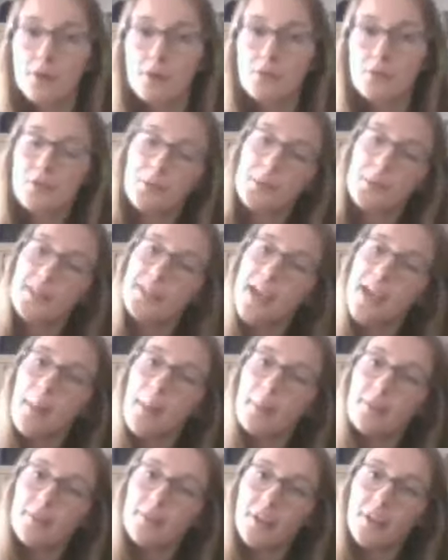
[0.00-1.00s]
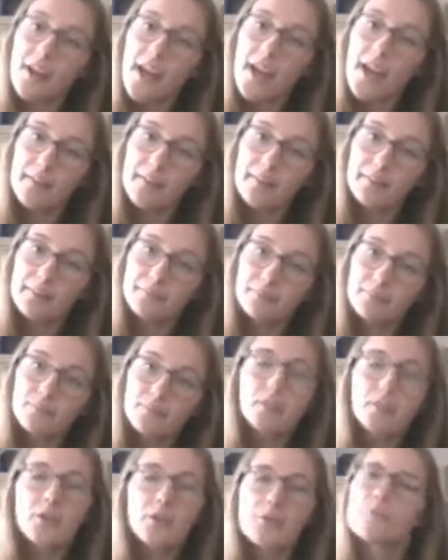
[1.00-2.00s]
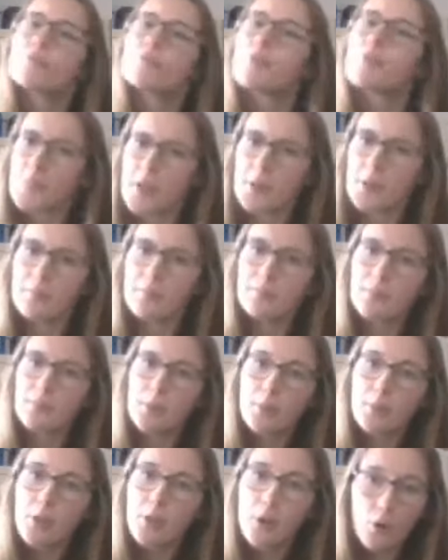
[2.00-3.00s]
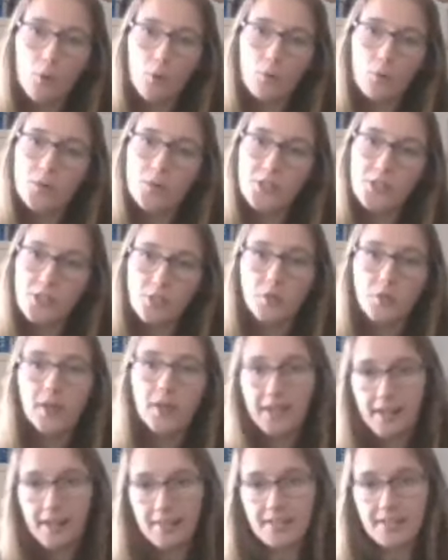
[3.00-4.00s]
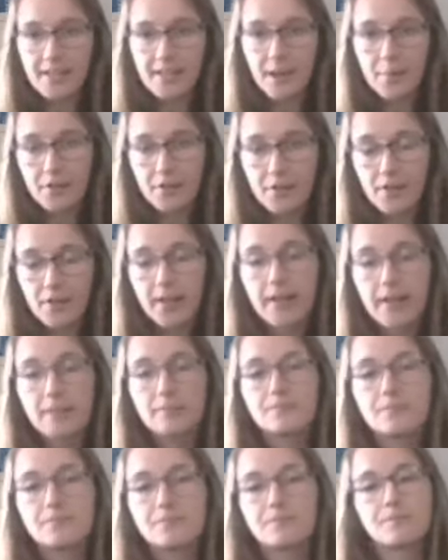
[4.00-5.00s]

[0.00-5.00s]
bubbles from the top of their head, or from their blowhole, which is located on the top of their head.